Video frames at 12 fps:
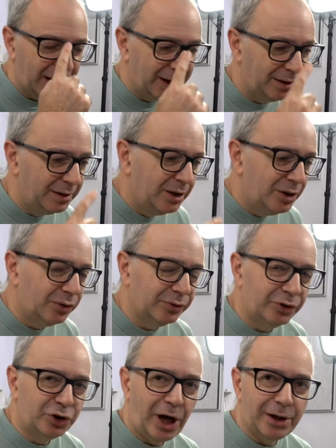there
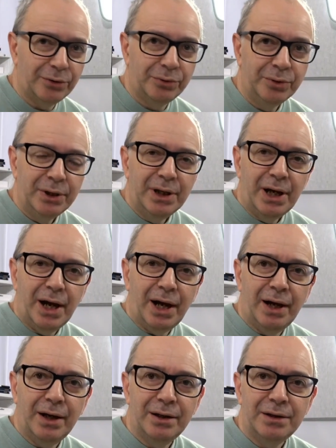on the channel,
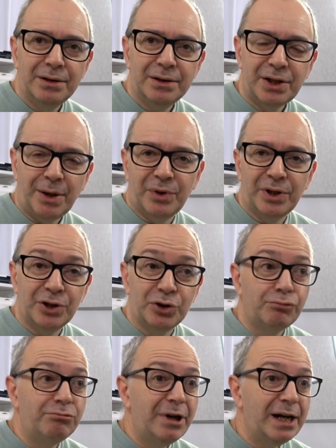uh, something
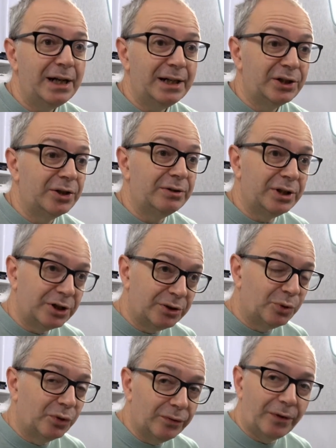that's really suited
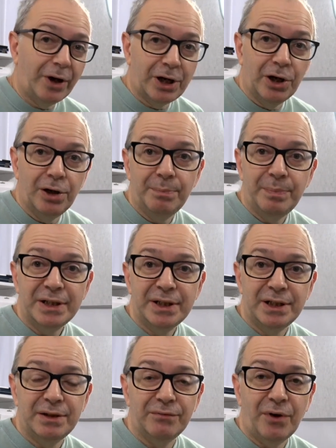to more of like a, a
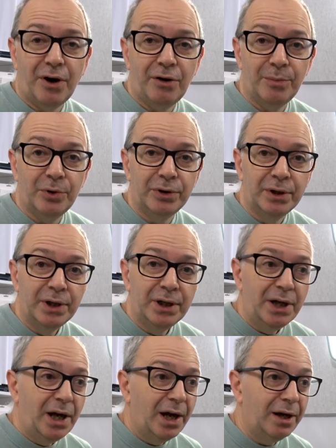business environment,
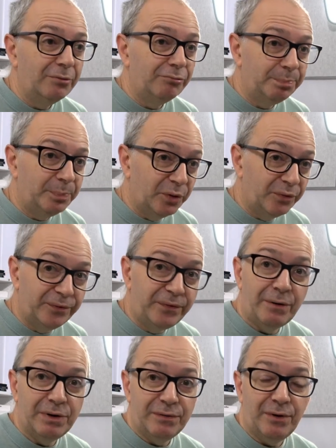uh, but
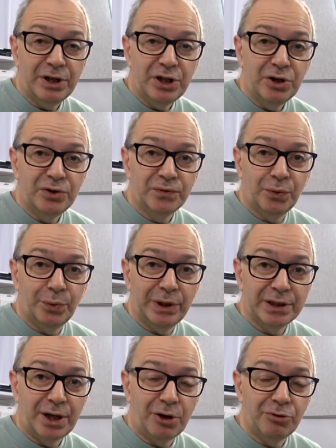very, very useful in
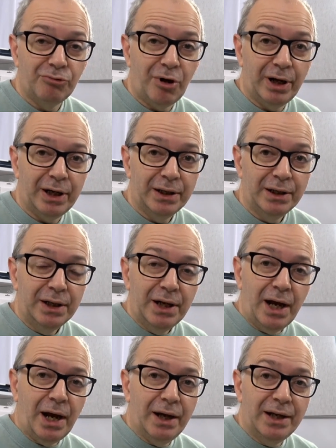its own right.
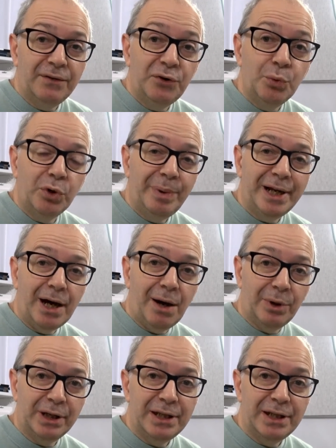Uh, if you want to pick up